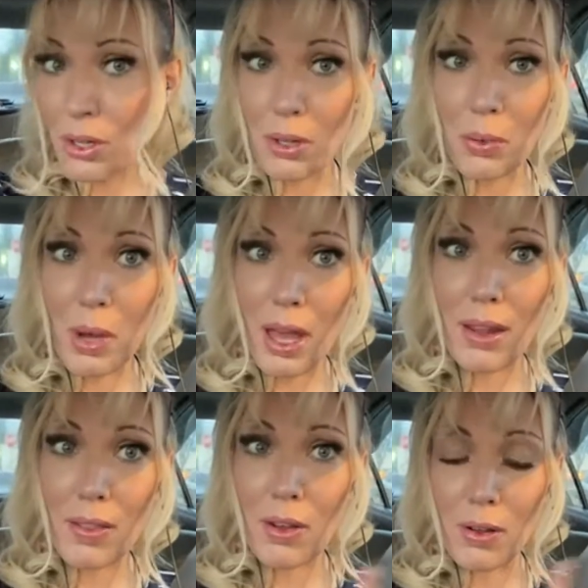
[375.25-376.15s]
when
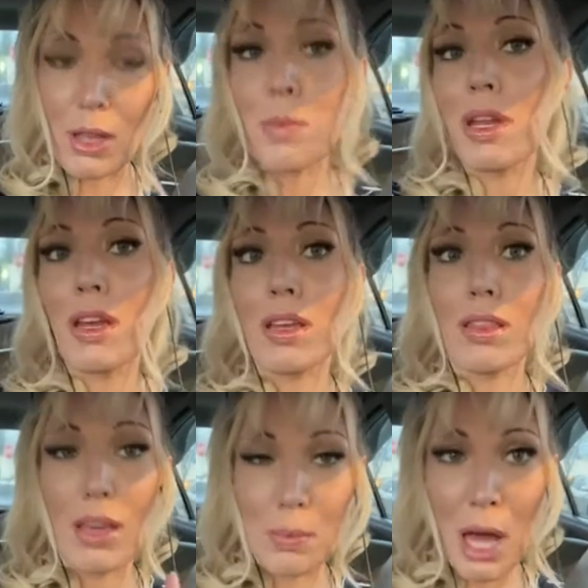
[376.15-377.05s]
they're limiting
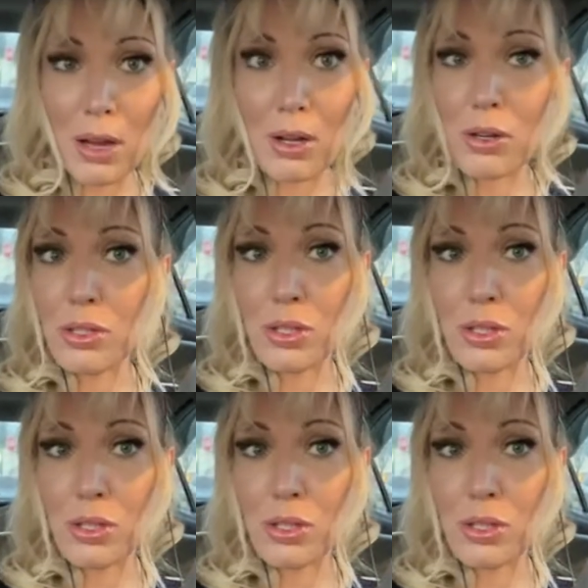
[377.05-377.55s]
the amount of goods